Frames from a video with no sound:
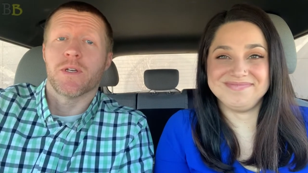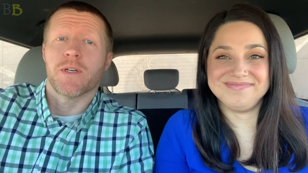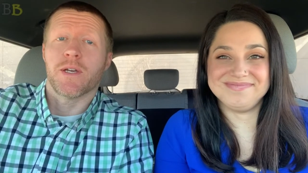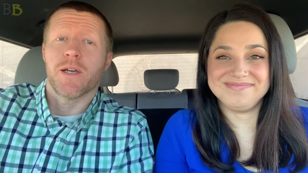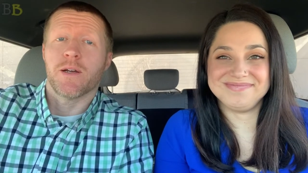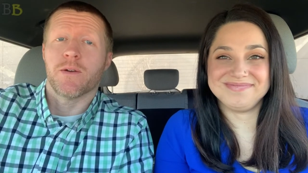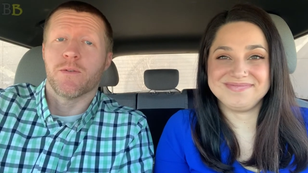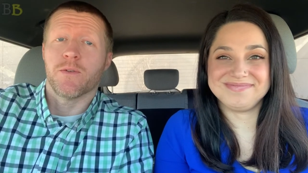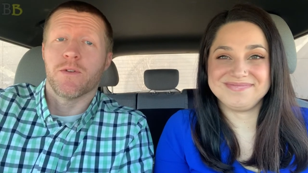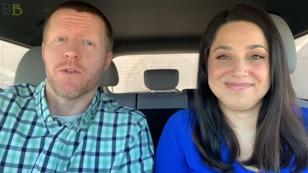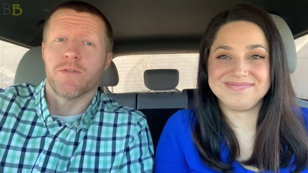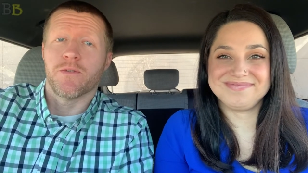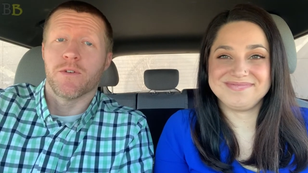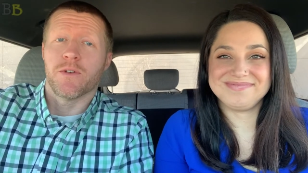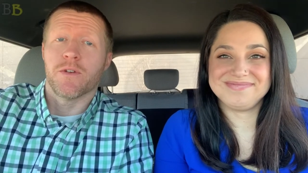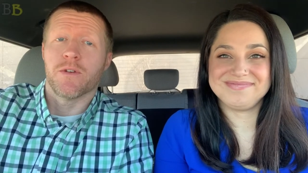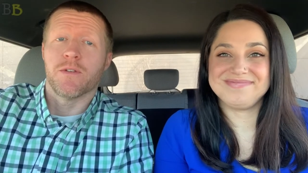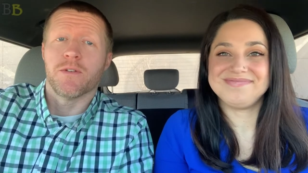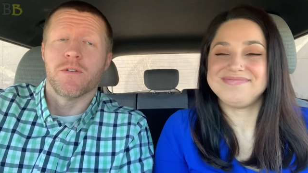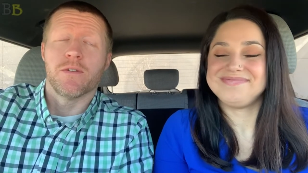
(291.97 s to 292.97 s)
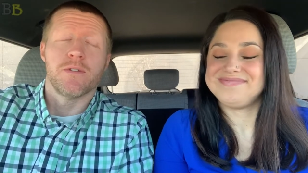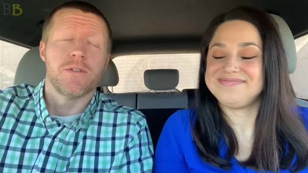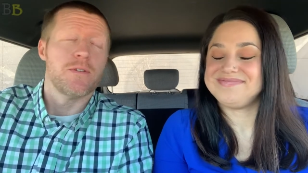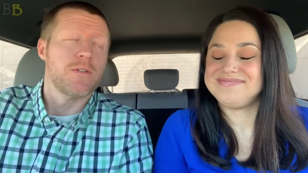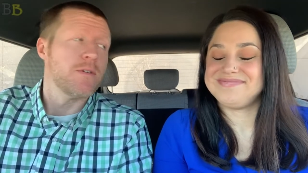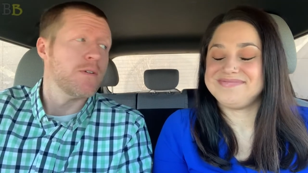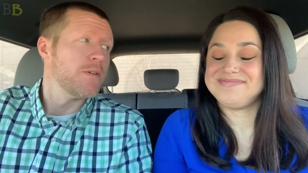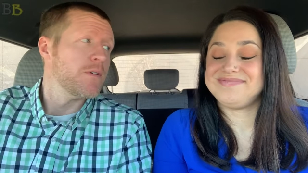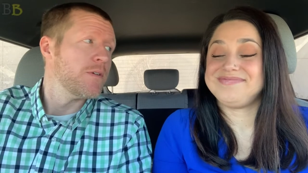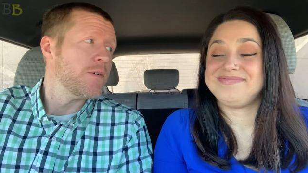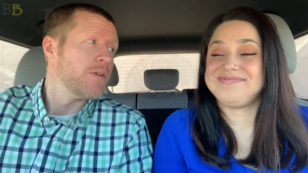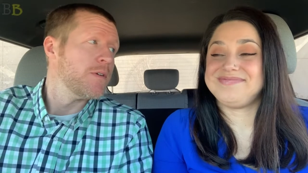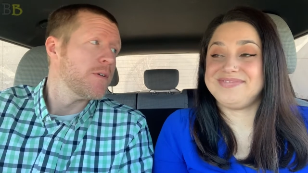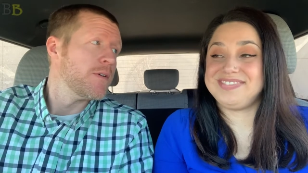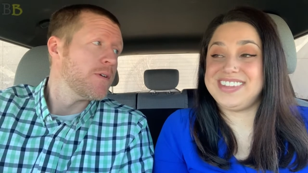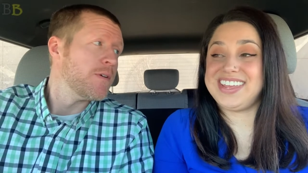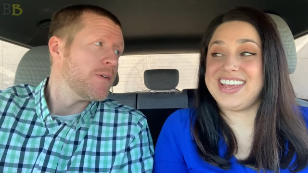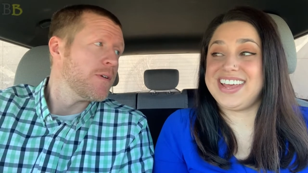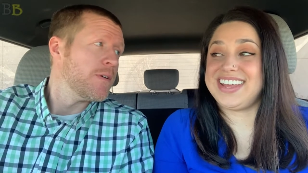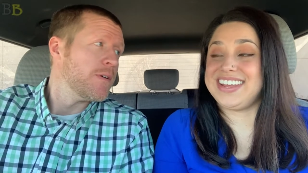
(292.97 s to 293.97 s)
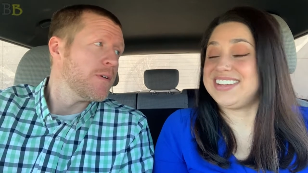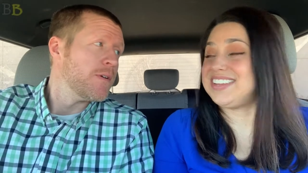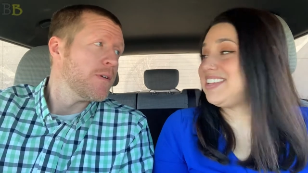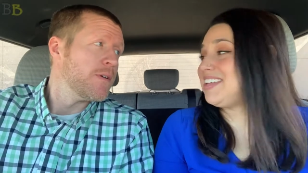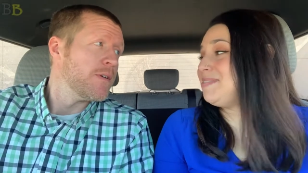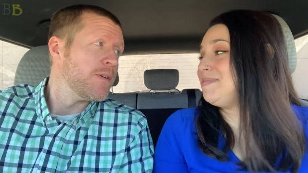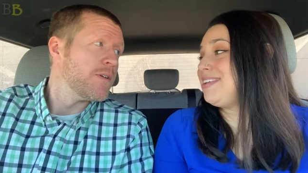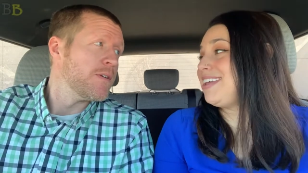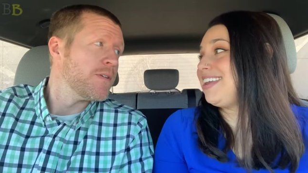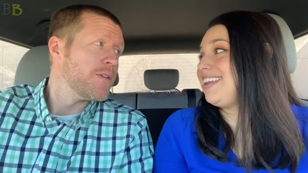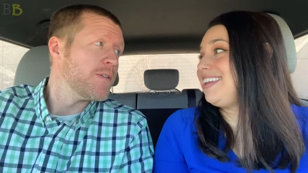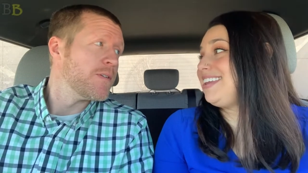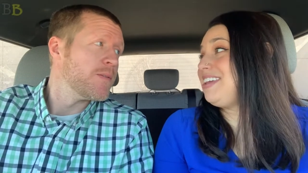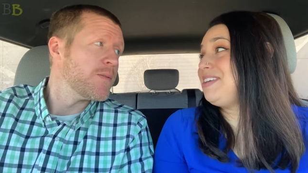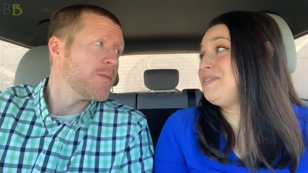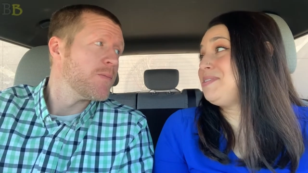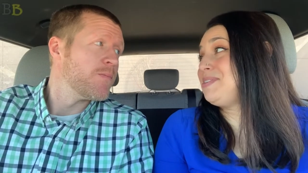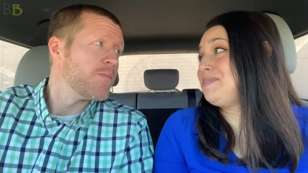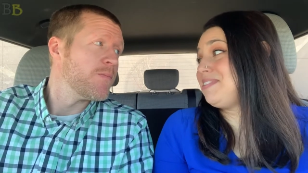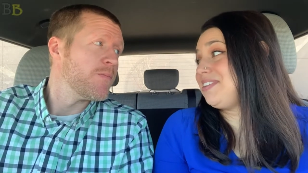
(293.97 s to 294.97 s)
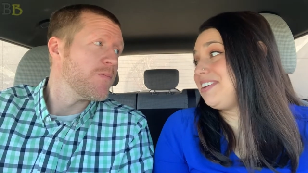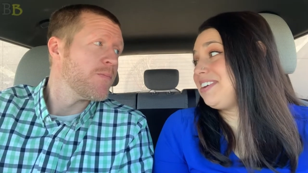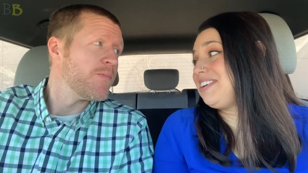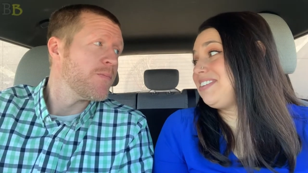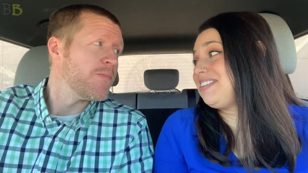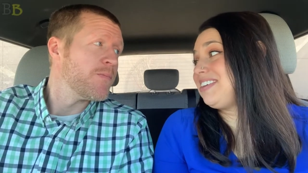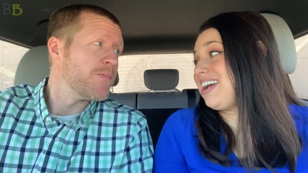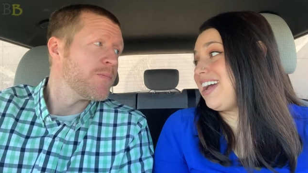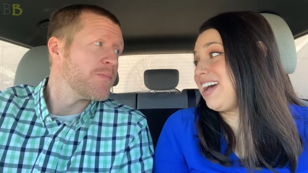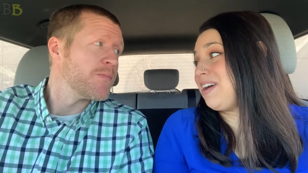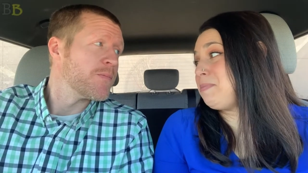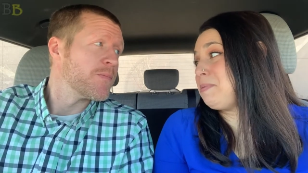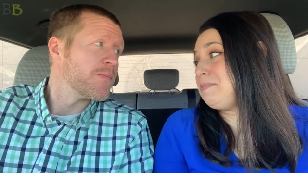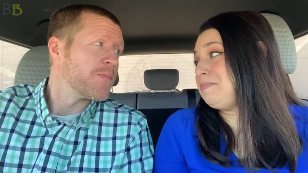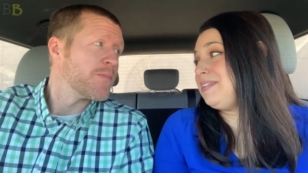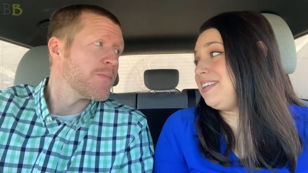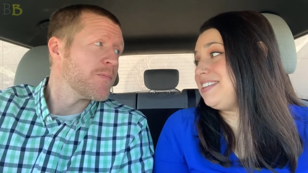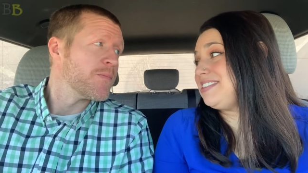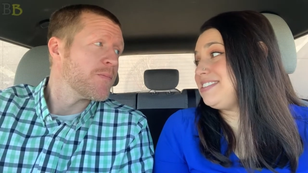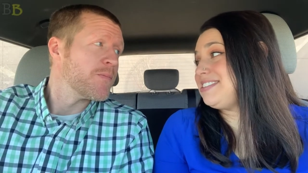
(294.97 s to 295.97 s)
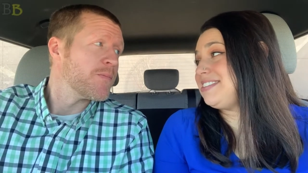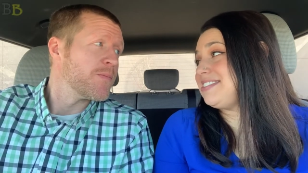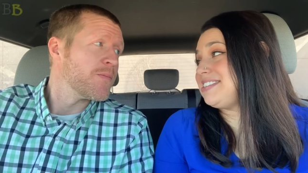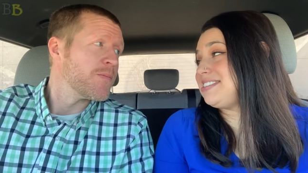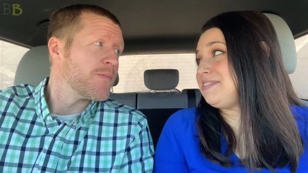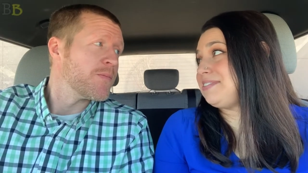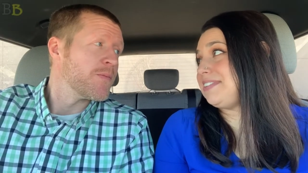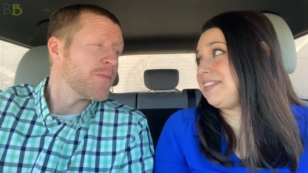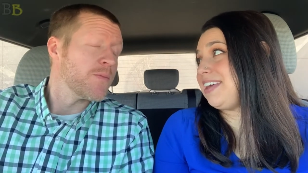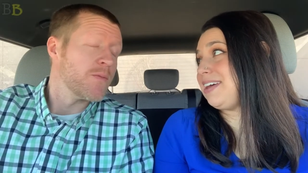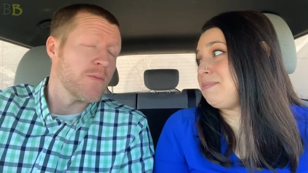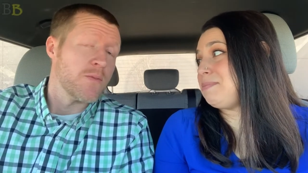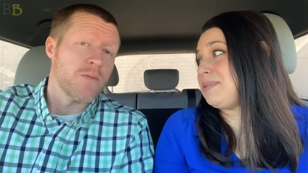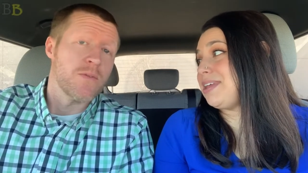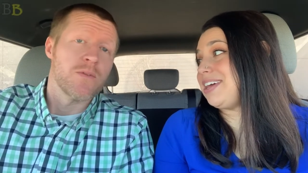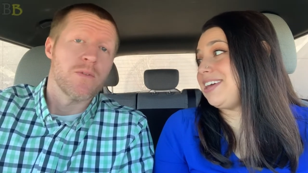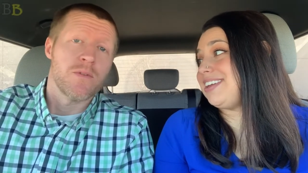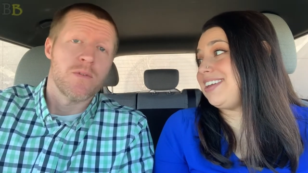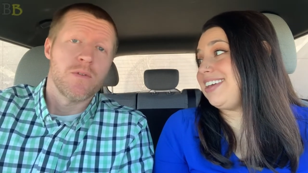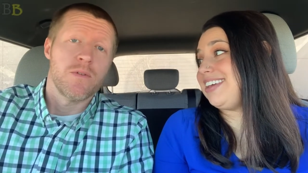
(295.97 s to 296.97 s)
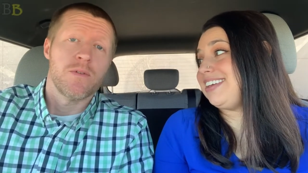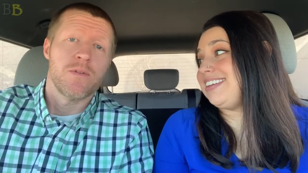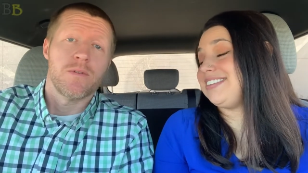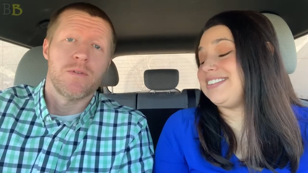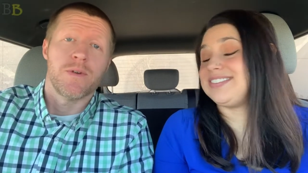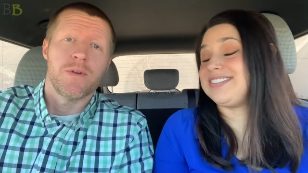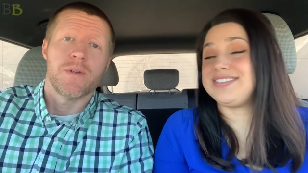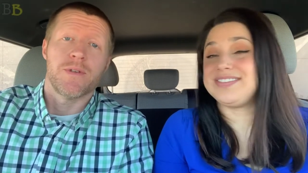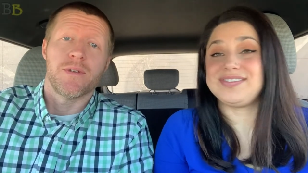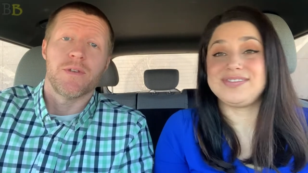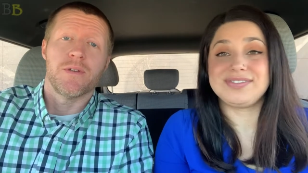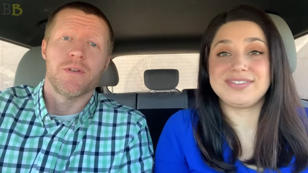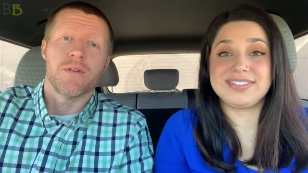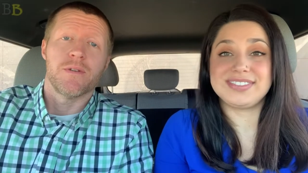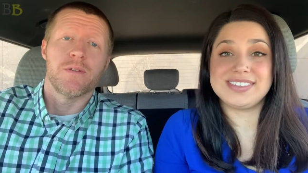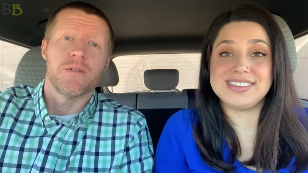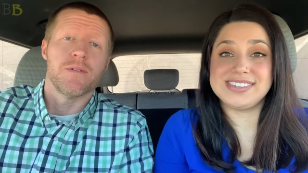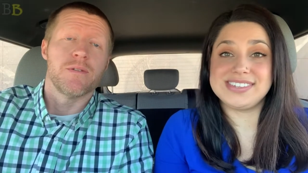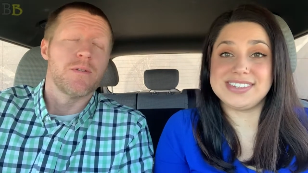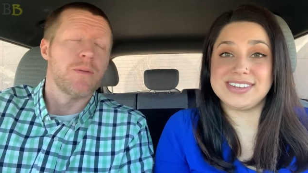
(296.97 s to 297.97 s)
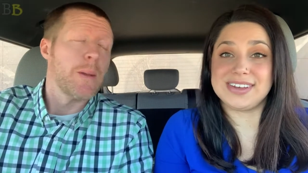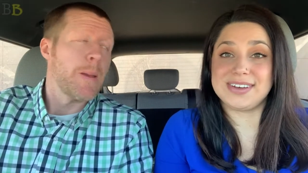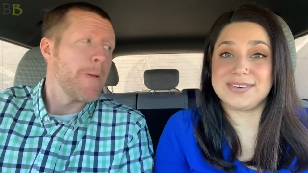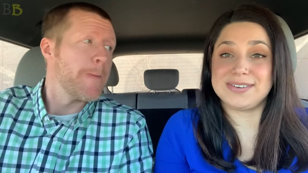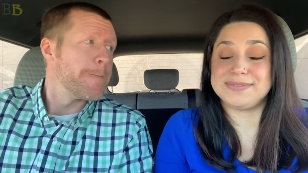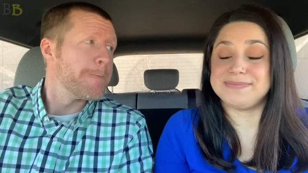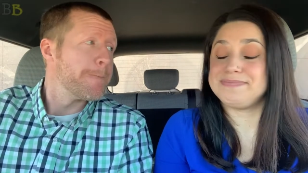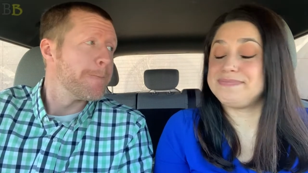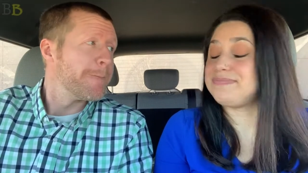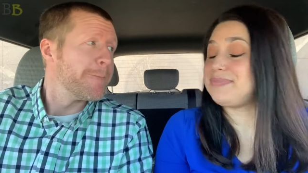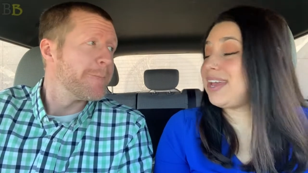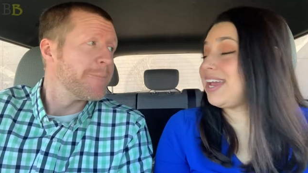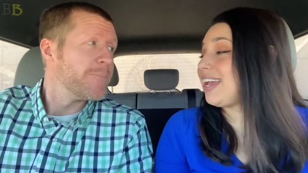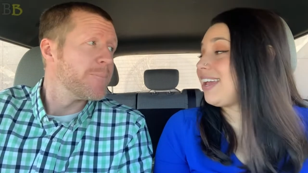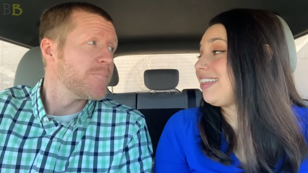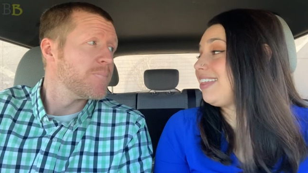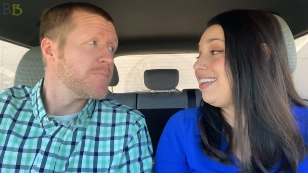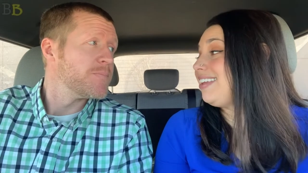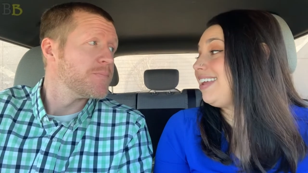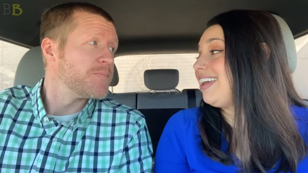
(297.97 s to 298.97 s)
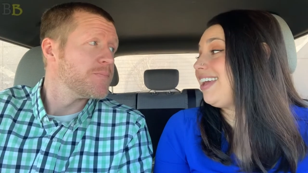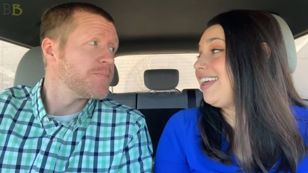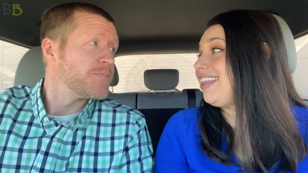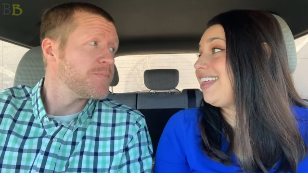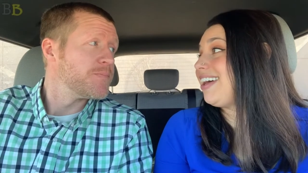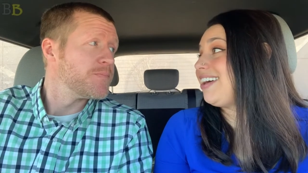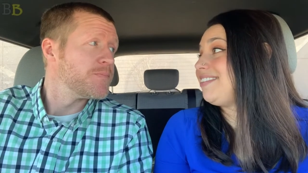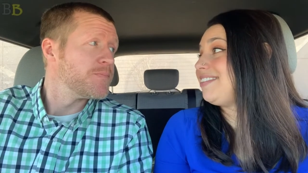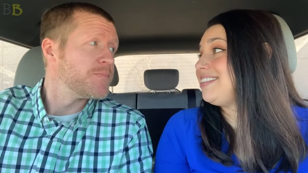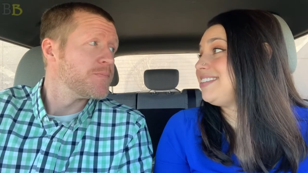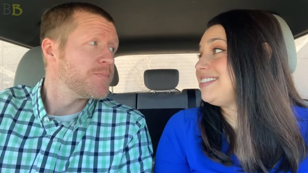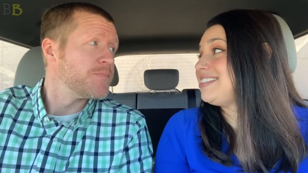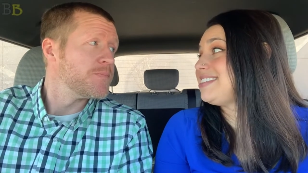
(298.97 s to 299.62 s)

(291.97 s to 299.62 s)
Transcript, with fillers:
Speaker 1: got rid of it.
Speaker 2: Yeah, I mean, you would want to go to Applebee's just for that blondie. I did. So back in the day, that was